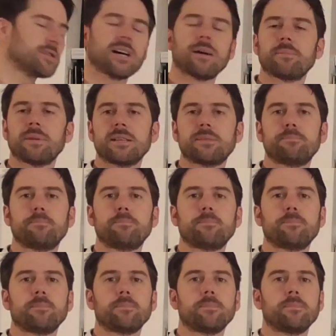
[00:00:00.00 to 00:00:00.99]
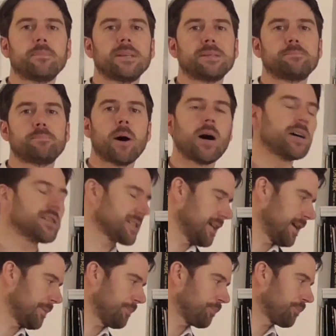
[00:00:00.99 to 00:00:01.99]
up this
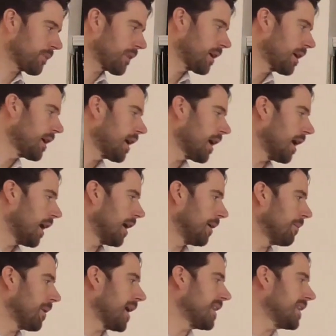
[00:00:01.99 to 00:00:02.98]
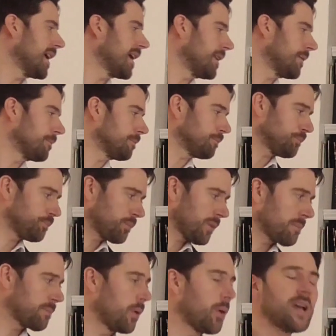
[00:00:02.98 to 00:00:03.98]
basket. And then,
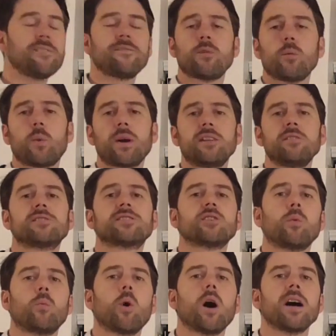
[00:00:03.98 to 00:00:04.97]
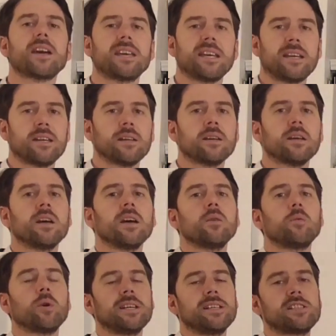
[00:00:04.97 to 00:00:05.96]
but when you stop working,
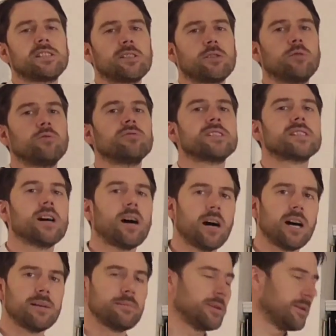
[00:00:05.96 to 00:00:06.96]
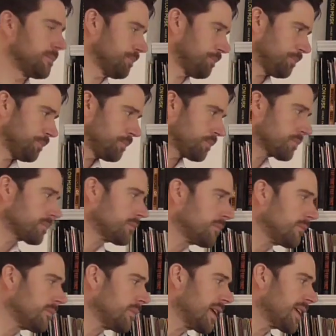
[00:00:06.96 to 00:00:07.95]
what you used to call retirement,
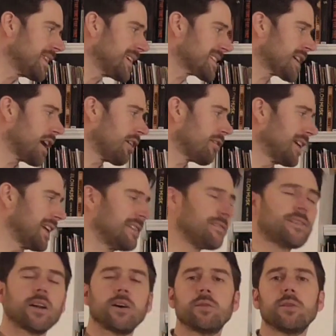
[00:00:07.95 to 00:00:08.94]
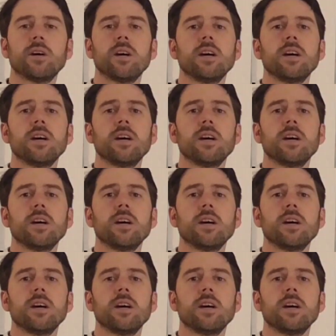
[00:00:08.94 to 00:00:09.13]
this current inflow,